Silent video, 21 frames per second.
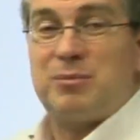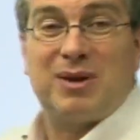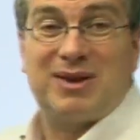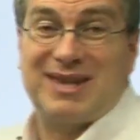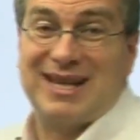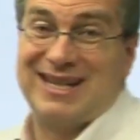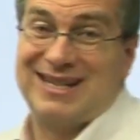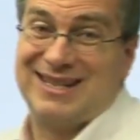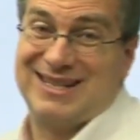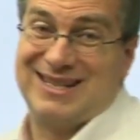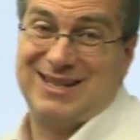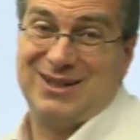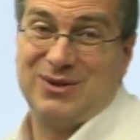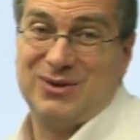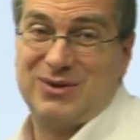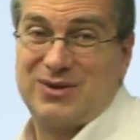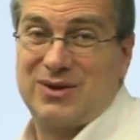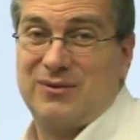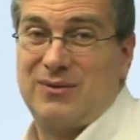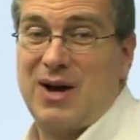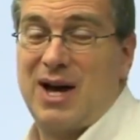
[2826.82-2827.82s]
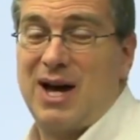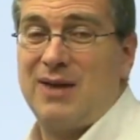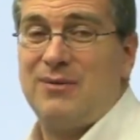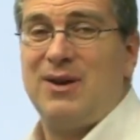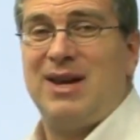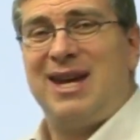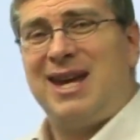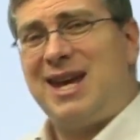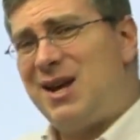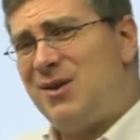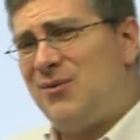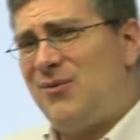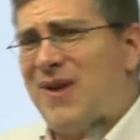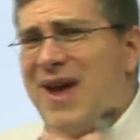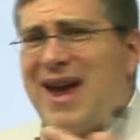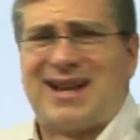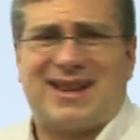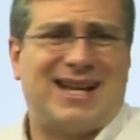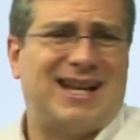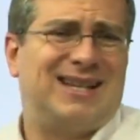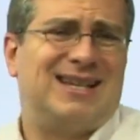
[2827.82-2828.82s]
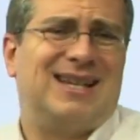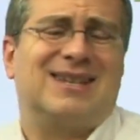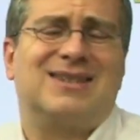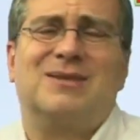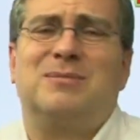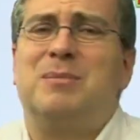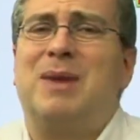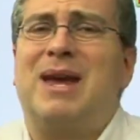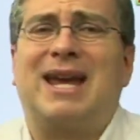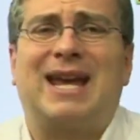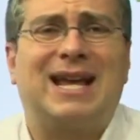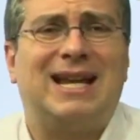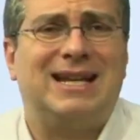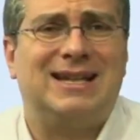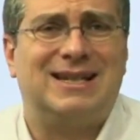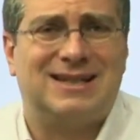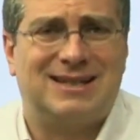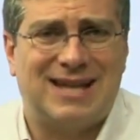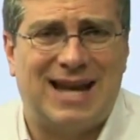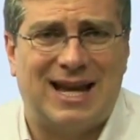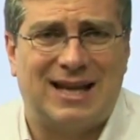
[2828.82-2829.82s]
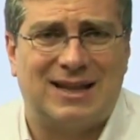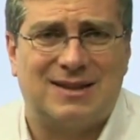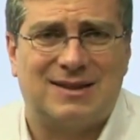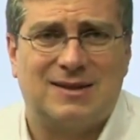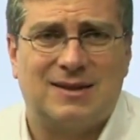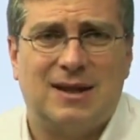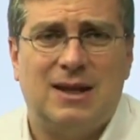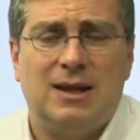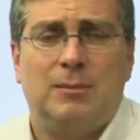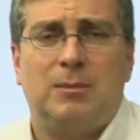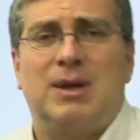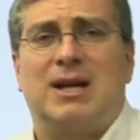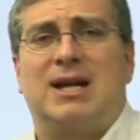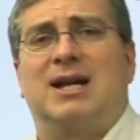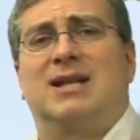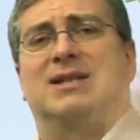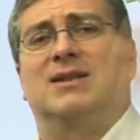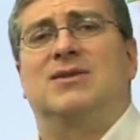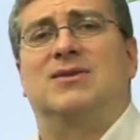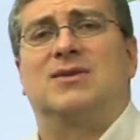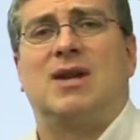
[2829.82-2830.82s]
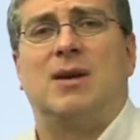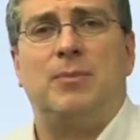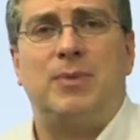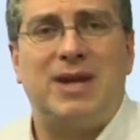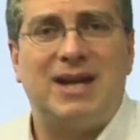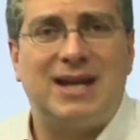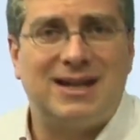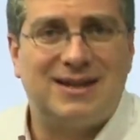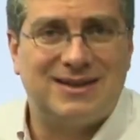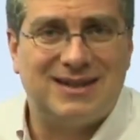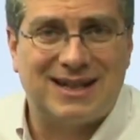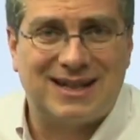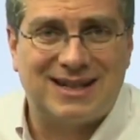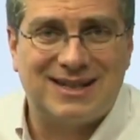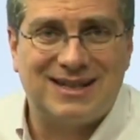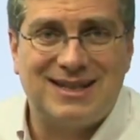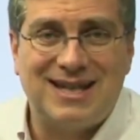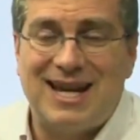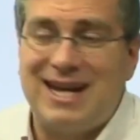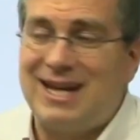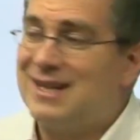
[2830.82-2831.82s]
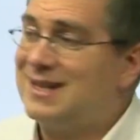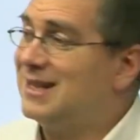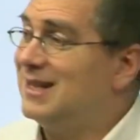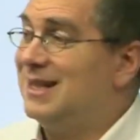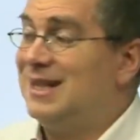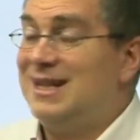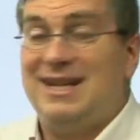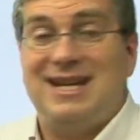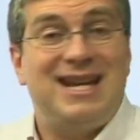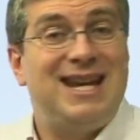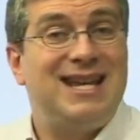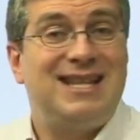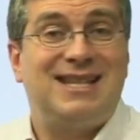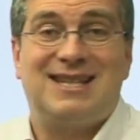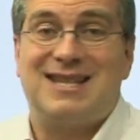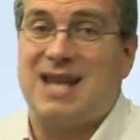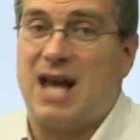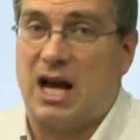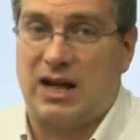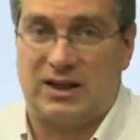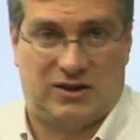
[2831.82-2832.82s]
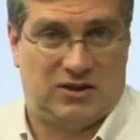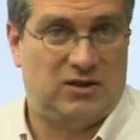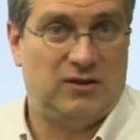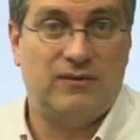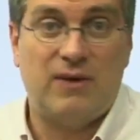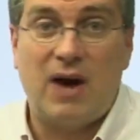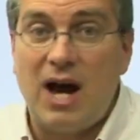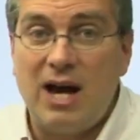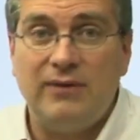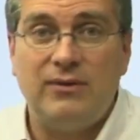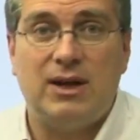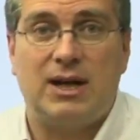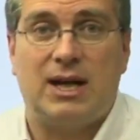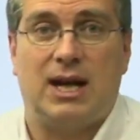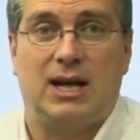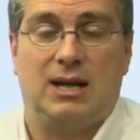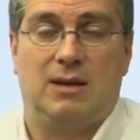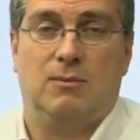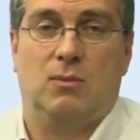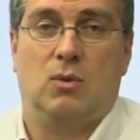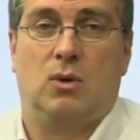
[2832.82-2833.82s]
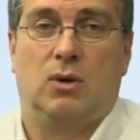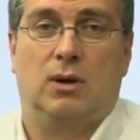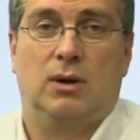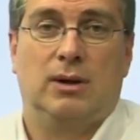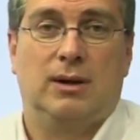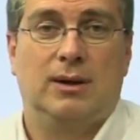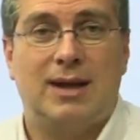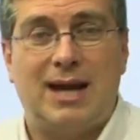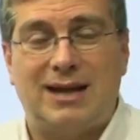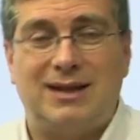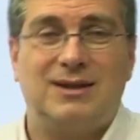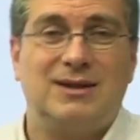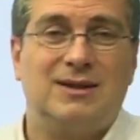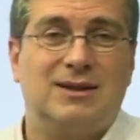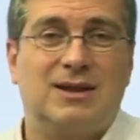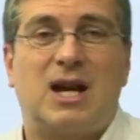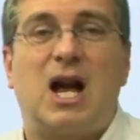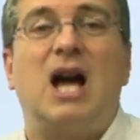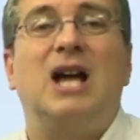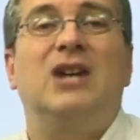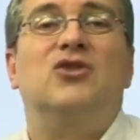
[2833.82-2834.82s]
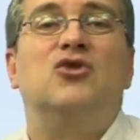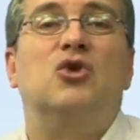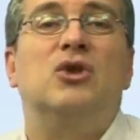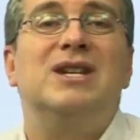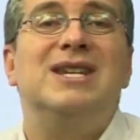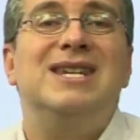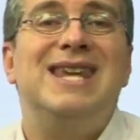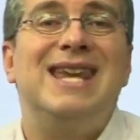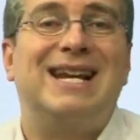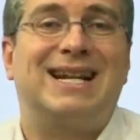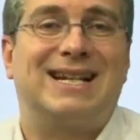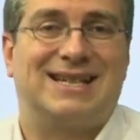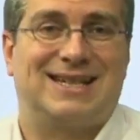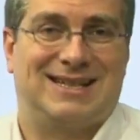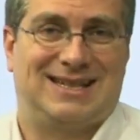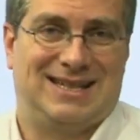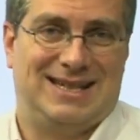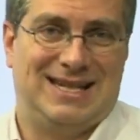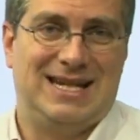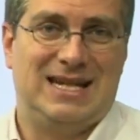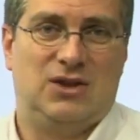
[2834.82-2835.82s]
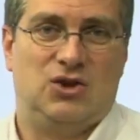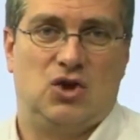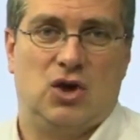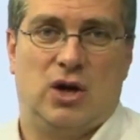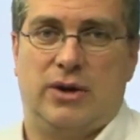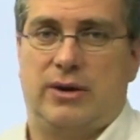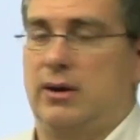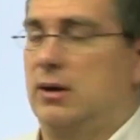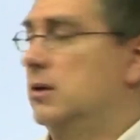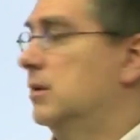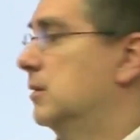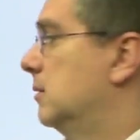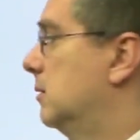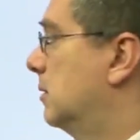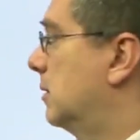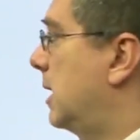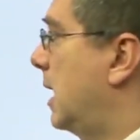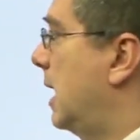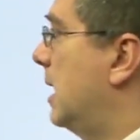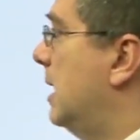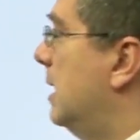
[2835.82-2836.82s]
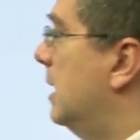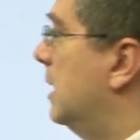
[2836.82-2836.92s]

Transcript: but they still survive. In fact, that doesn't make any sense, because if something is extinct, it's not surviving anymore. That contradicts each other, okay?